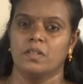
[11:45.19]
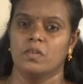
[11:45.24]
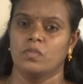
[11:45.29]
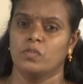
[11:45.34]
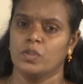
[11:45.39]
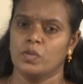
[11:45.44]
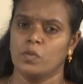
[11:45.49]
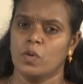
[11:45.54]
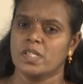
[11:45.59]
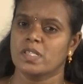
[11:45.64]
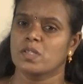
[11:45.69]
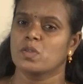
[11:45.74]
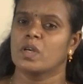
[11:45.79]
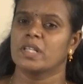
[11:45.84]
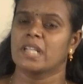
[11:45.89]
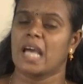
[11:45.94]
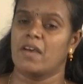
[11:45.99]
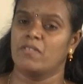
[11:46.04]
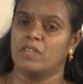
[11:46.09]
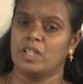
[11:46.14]
Food was not
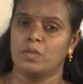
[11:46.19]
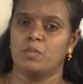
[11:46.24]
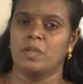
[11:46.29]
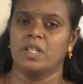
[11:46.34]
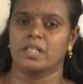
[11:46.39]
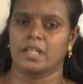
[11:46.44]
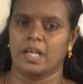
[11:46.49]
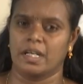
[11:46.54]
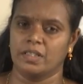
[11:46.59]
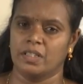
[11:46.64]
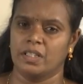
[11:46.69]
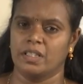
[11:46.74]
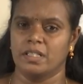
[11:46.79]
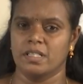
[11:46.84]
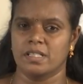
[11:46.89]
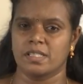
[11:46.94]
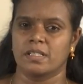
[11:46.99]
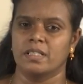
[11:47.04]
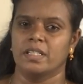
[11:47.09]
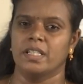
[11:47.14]
available
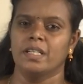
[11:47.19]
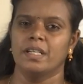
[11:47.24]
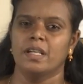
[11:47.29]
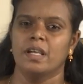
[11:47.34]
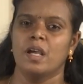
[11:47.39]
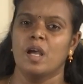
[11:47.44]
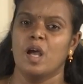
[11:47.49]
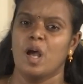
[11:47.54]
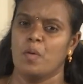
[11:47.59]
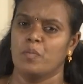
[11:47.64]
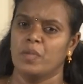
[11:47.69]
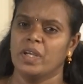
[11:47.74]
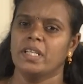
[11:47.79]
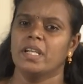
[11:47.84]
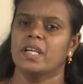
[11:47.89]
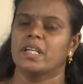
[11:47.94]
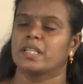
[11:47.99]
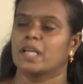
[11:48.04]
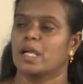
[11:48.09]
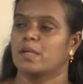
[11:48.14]
continuously. Many
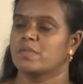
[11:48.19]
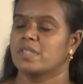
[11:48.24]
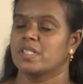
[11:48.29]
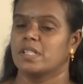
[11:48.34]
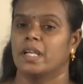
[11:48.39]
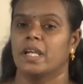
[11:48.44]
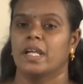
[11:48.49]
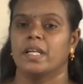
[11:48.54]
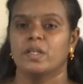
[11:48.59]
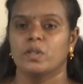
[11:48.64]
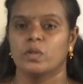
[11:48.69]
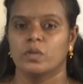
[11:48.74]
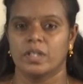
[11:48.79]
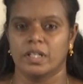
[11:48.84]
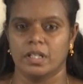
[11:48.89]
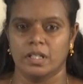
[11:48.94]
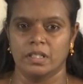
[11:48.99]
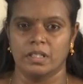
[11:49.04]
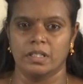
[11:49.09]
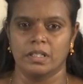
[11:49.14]
a times they endured
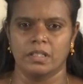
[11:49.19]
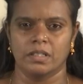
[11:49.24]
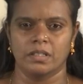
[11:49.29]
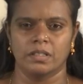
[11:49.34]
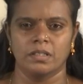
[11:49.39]
hunger.